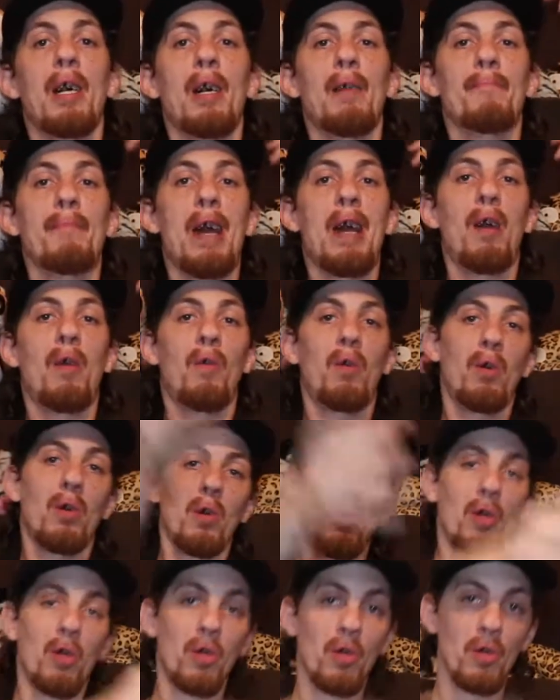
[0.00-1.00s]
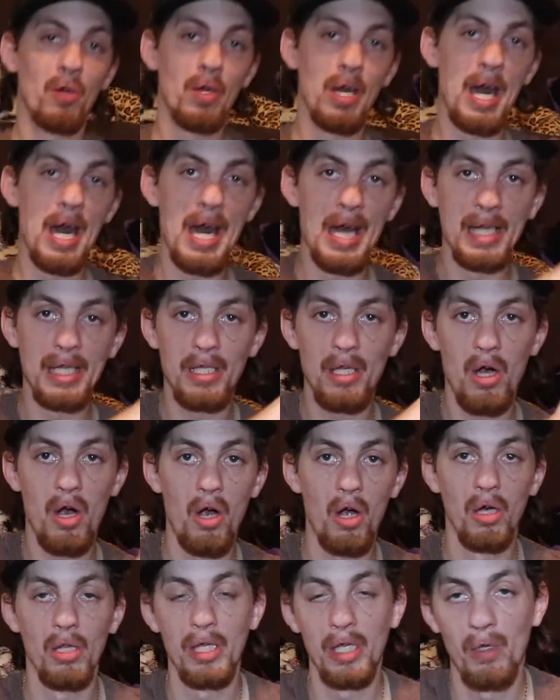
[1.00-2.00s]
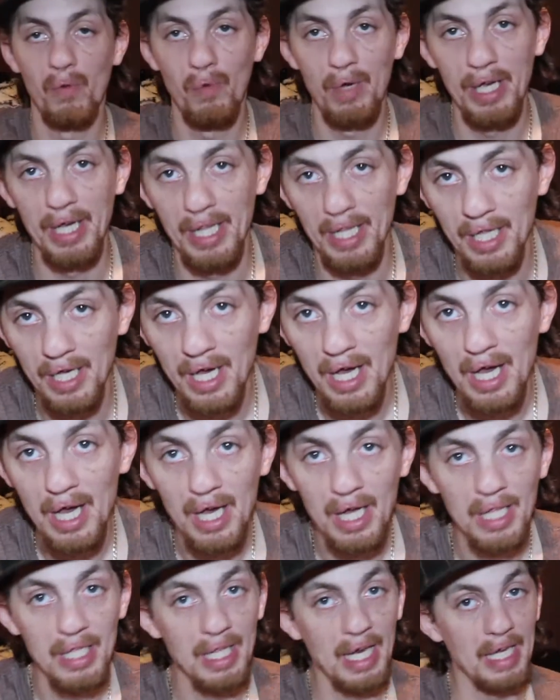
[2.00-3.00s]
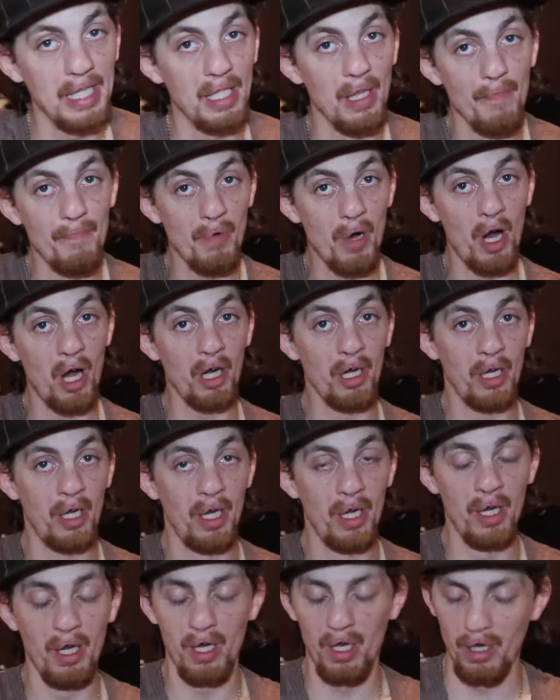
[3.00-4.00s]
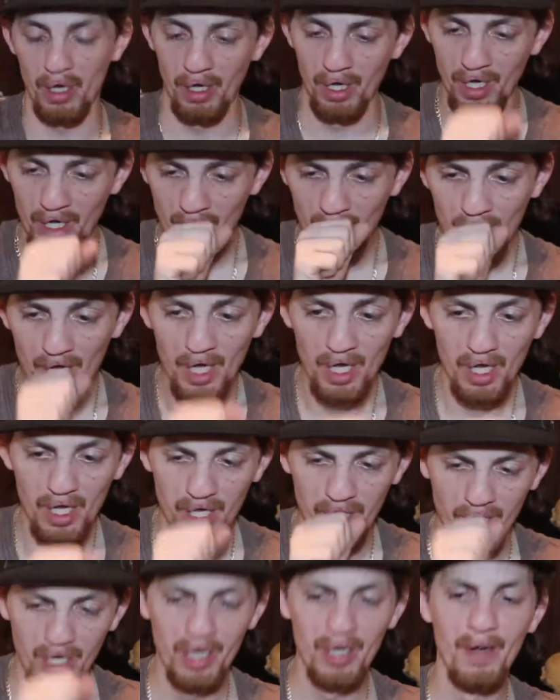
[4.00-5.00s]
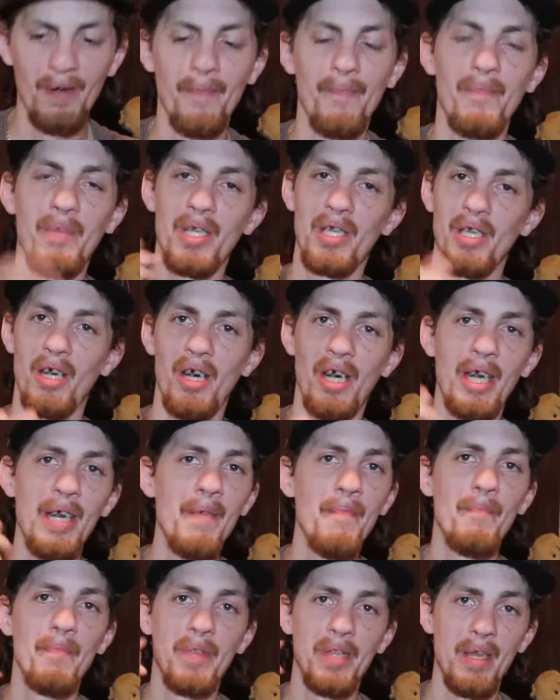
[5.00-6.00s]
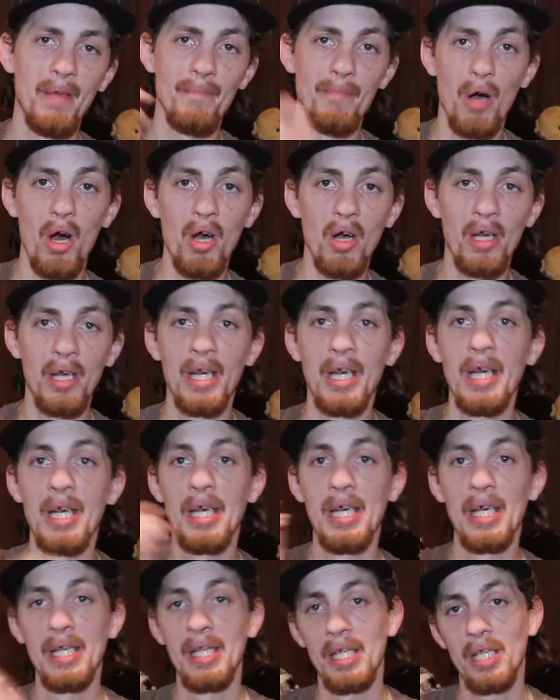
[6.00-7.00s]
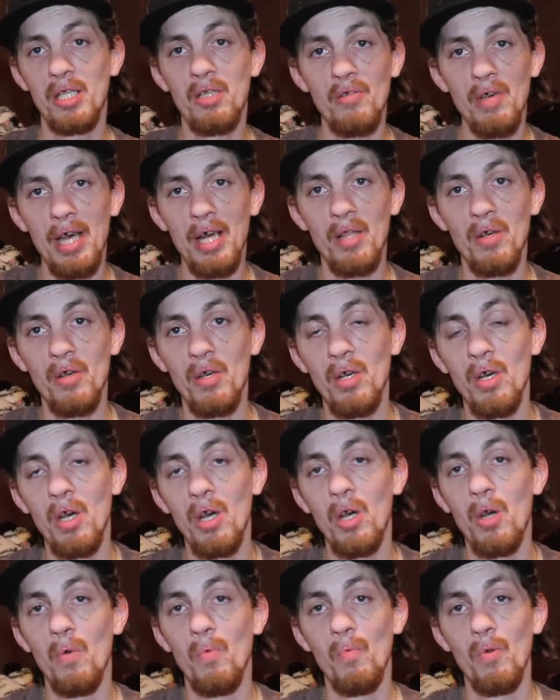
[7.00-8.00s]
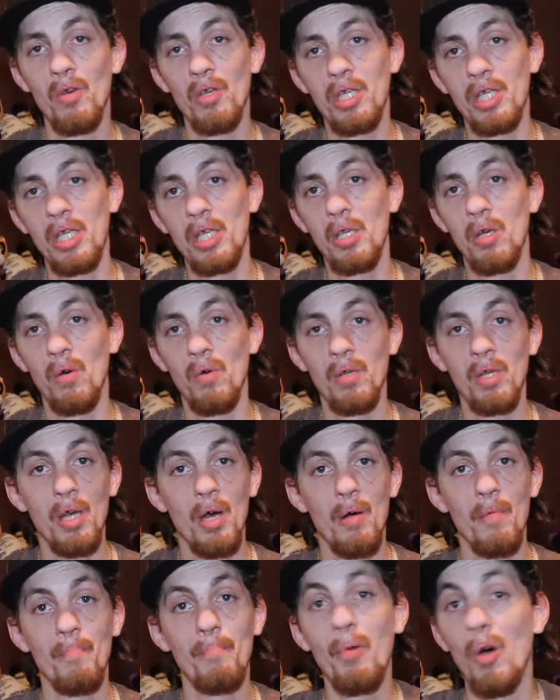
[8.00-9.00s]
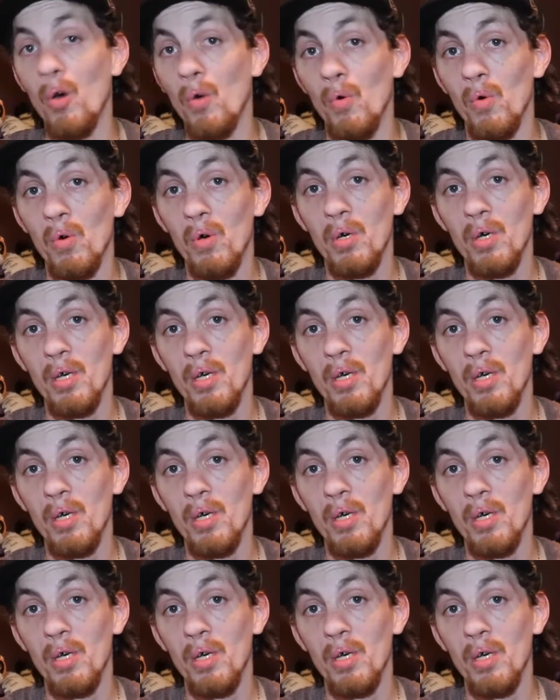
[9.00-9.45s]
about her as Harley Quinn. Like, the part, the part in the trailer where she goes, boo,